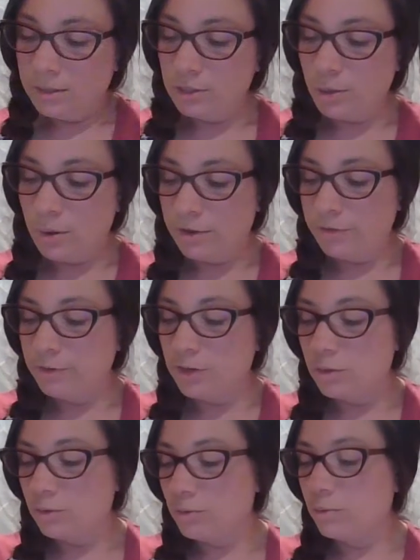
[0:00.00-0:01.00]
So if
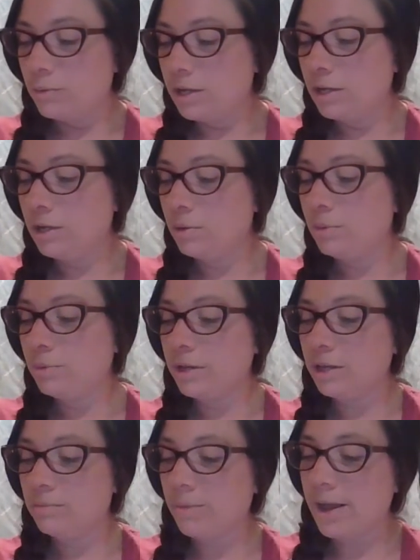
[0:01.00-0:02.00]
you
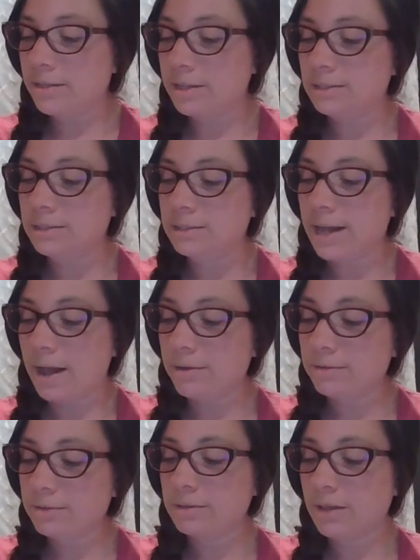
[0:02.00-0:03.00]
could write this
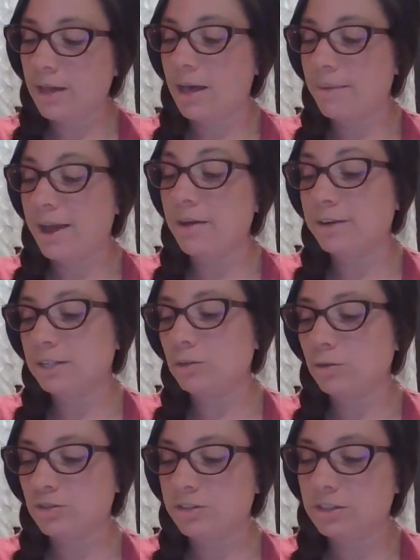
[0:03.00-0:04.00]
down, I already
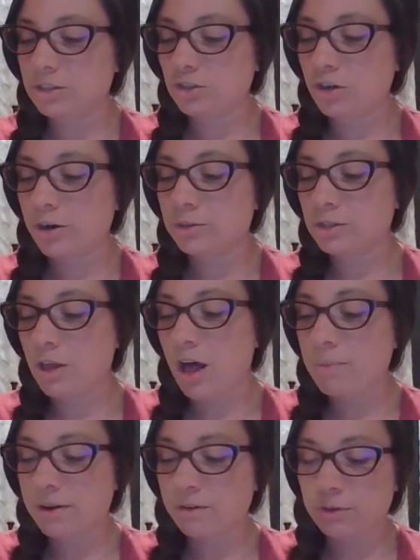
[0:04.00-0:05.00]
told you this is Charles
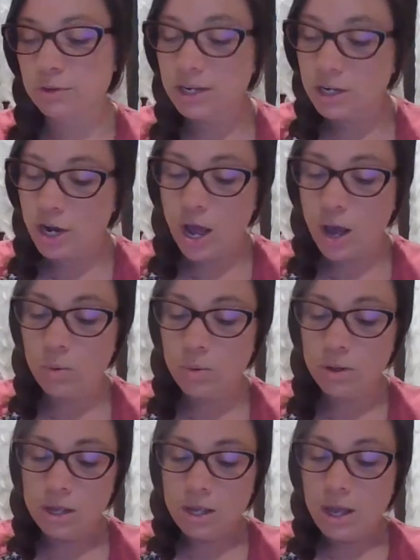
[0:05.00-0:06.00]
law, but if you didn't
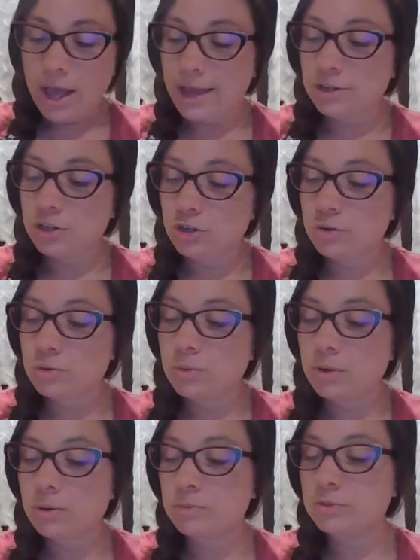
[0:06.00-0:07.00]
know and you
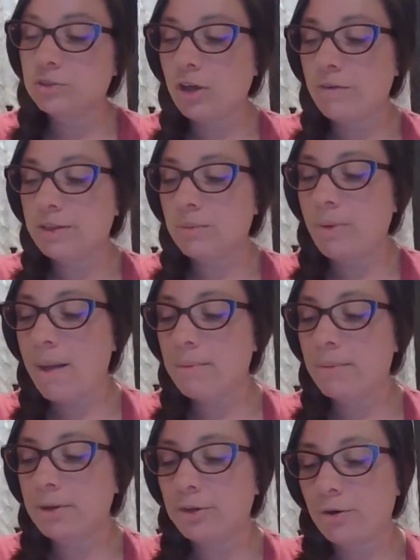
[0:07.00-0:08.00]
were solving the
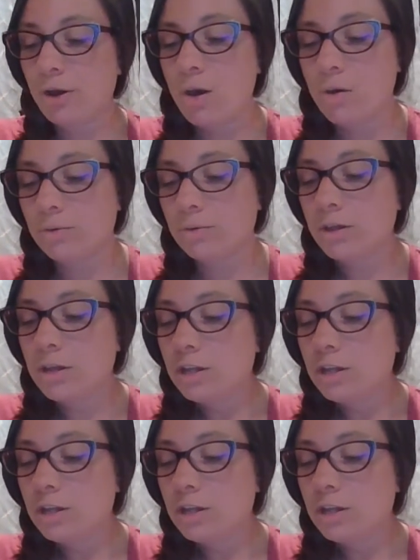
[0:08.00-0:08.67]
problem on your own,